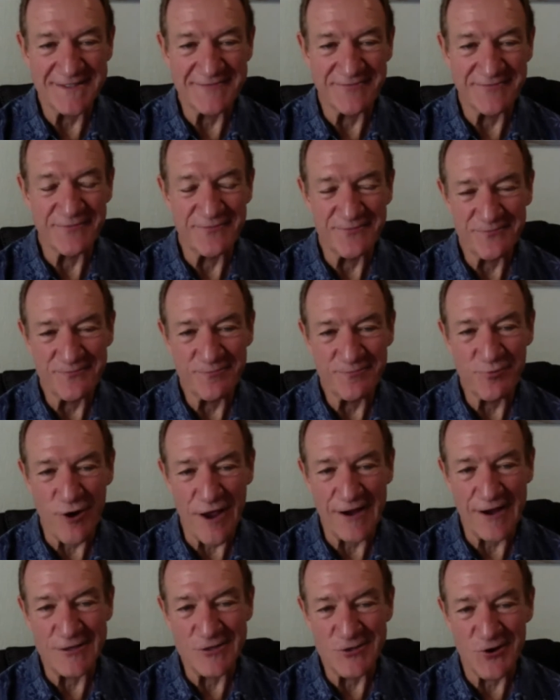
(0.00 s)
and
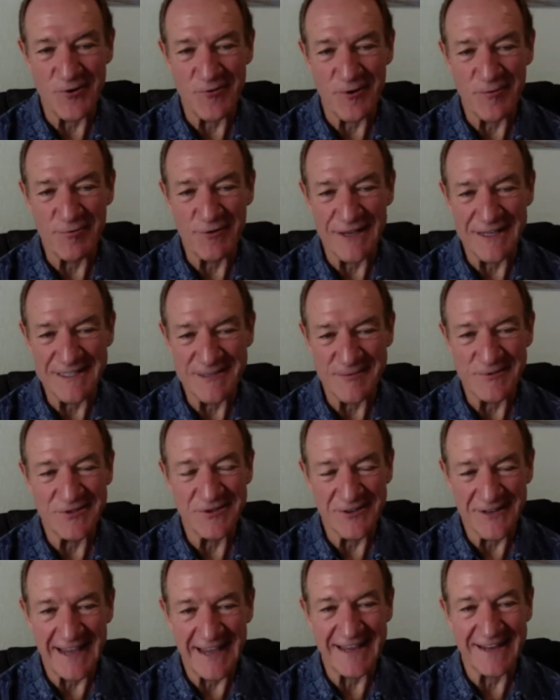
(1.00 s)
prior to joint replacements,
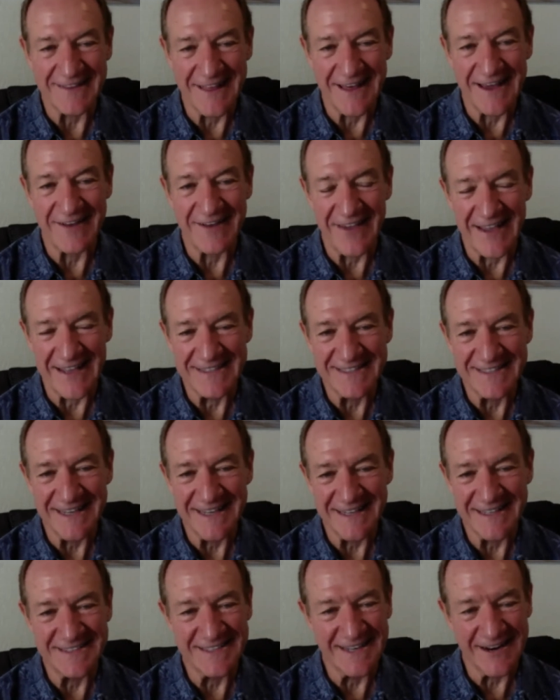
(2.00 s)
you're taking a lot of
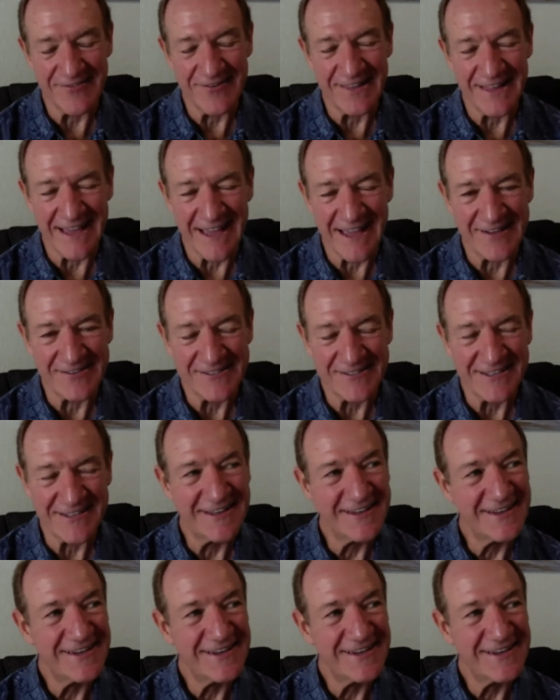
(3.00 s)
NSAIDs and everything else.